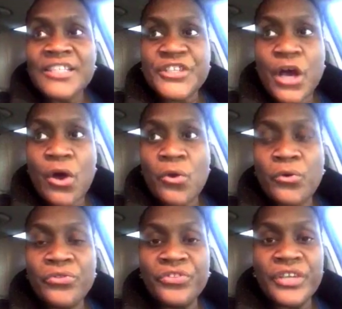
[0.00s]

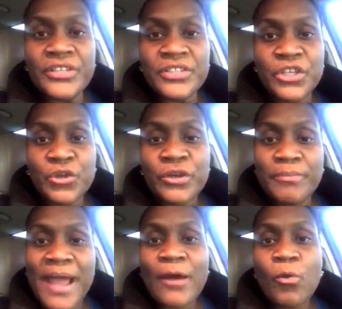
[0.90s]
So, the Secure the
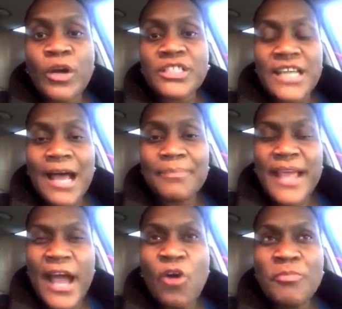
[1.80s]
Bag workshop
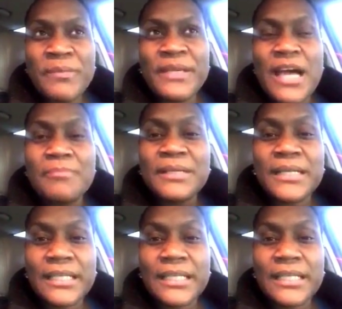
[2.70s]
helped me become